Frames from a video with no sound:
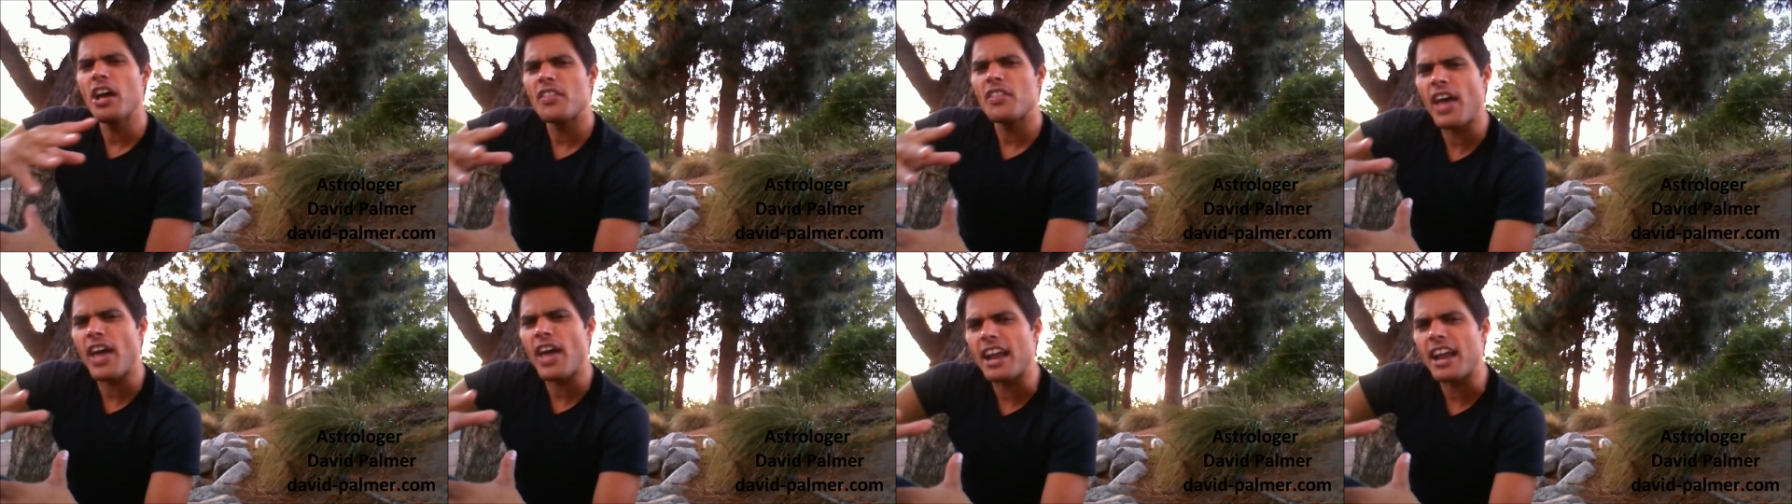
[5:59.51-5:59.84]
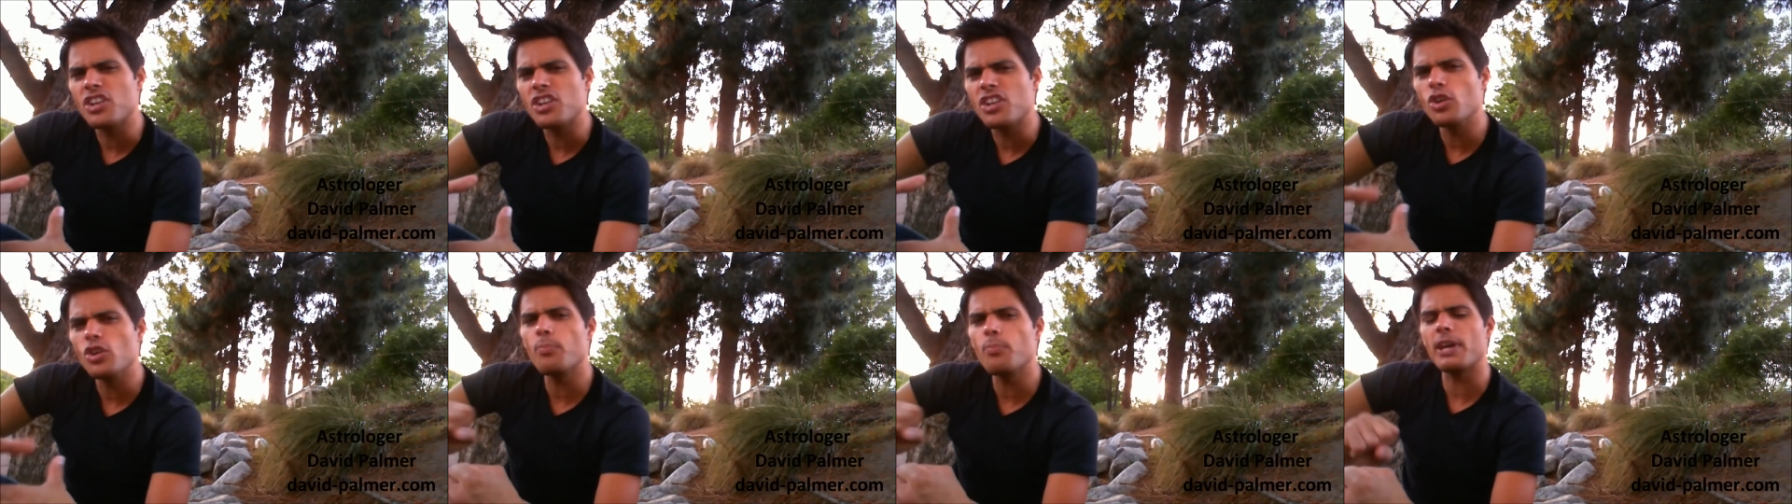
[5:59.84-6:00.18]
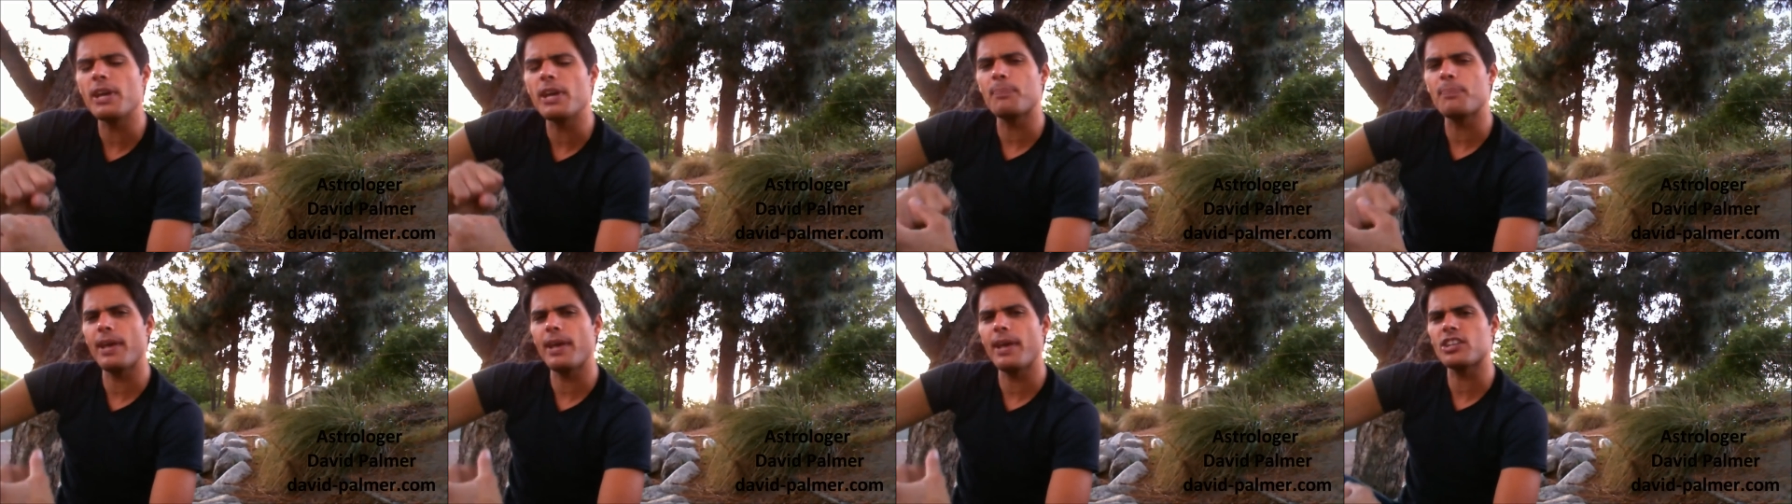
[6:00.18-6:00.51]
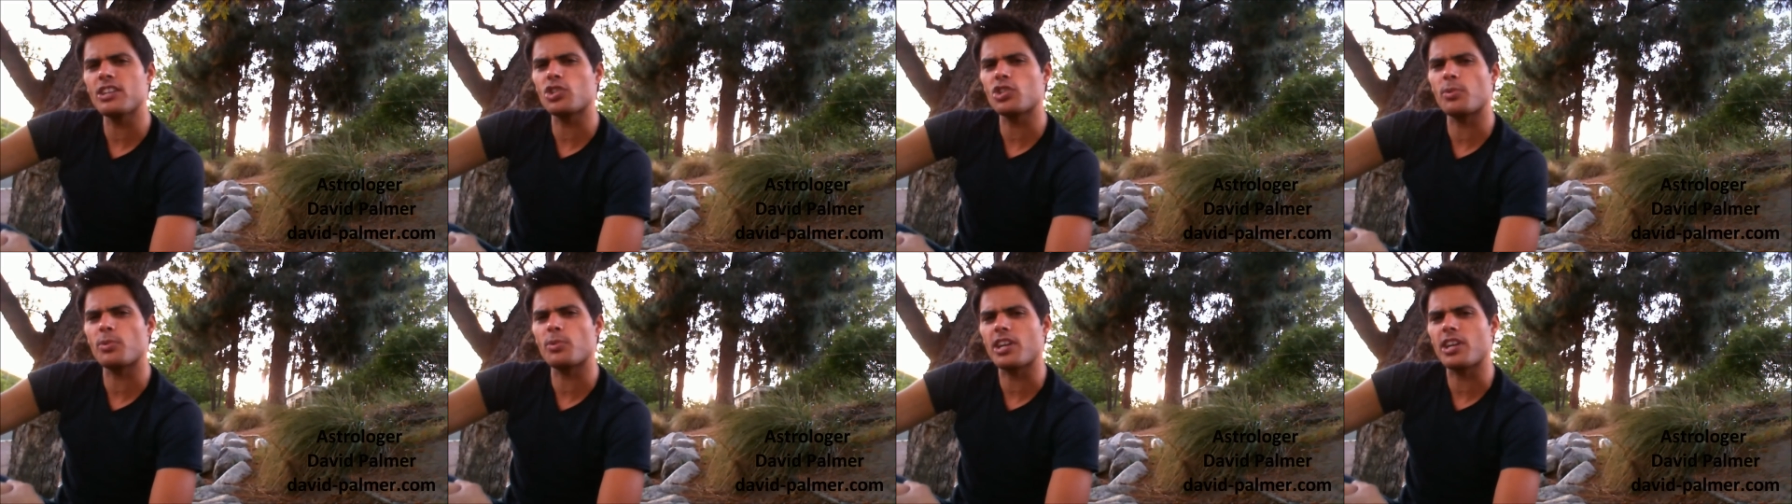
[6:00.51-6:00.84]
that new big
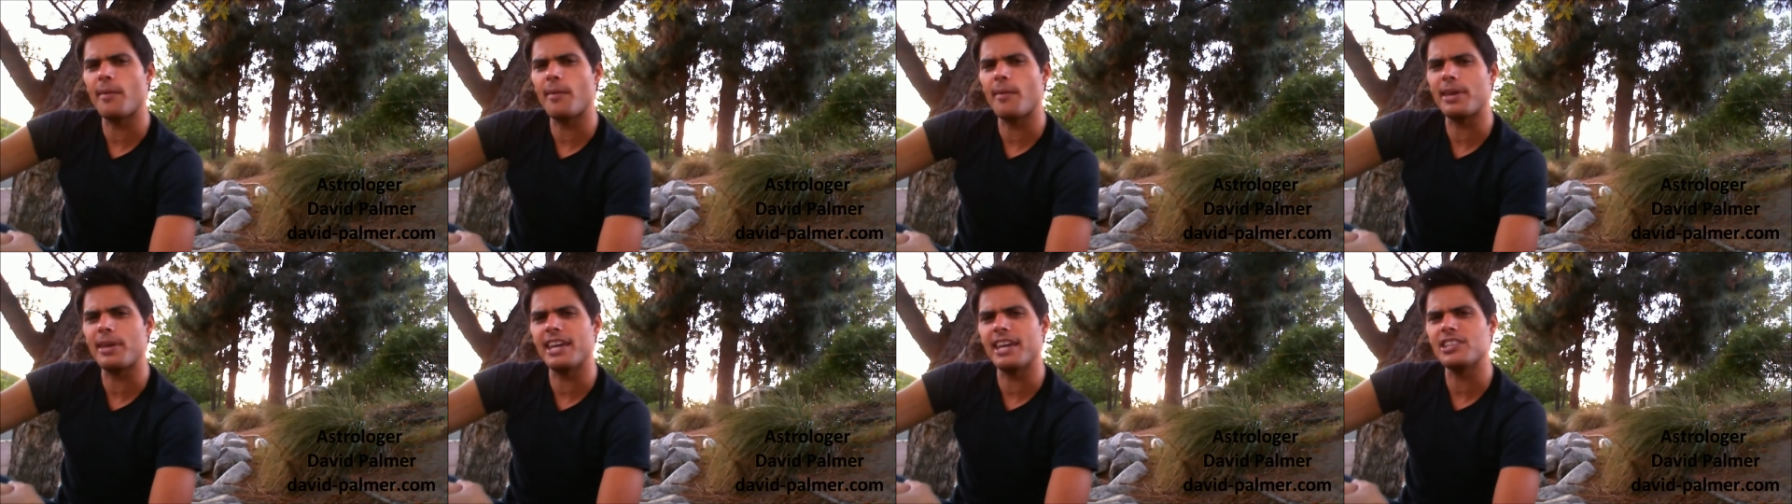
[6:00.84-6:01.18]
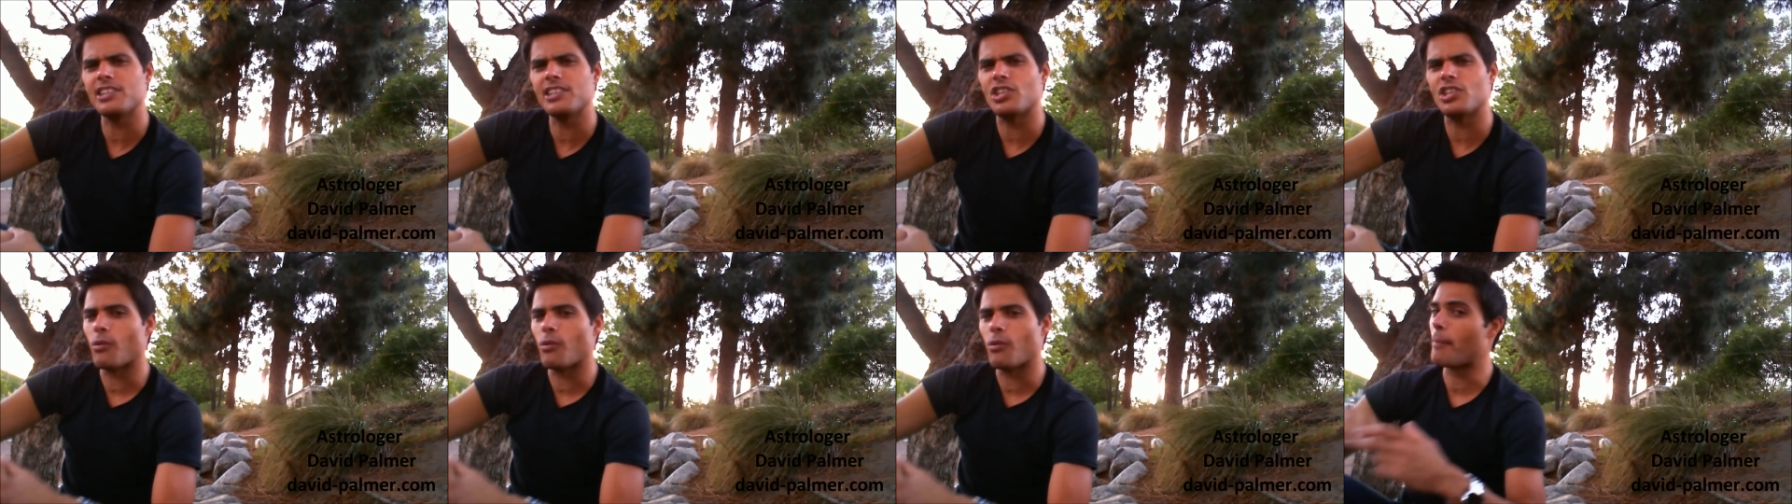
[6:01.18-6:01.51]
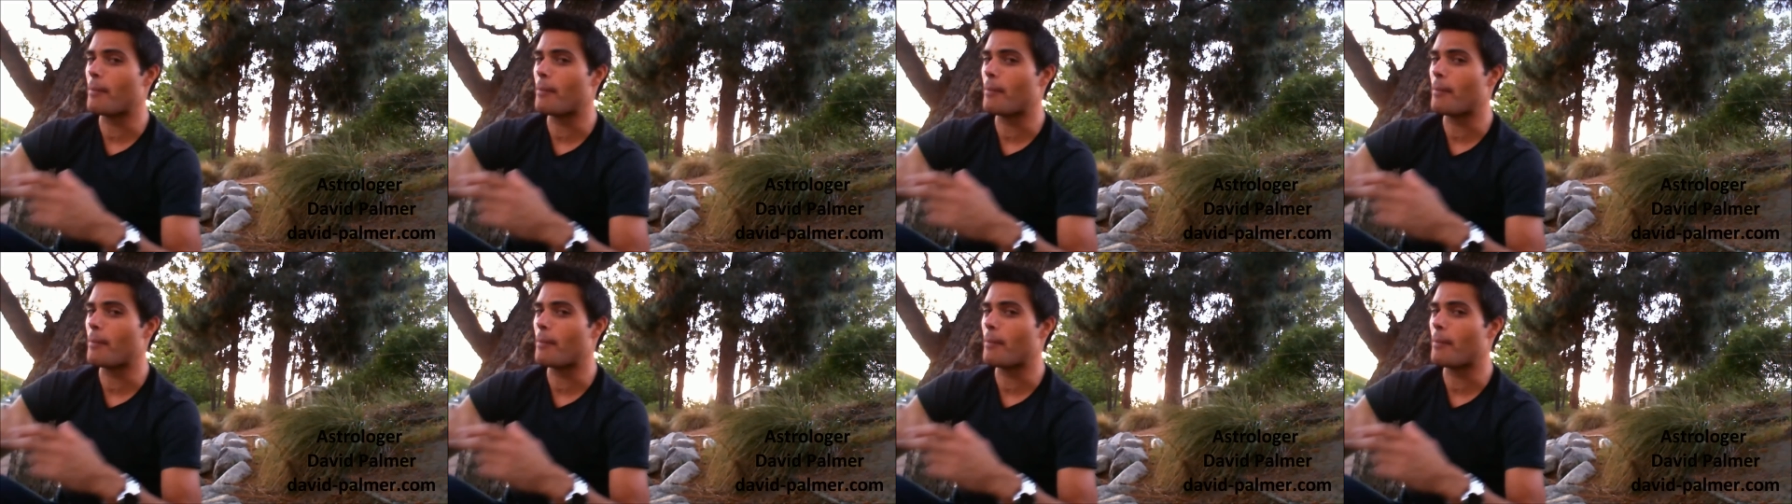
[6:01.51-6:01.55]
picture we're coming into,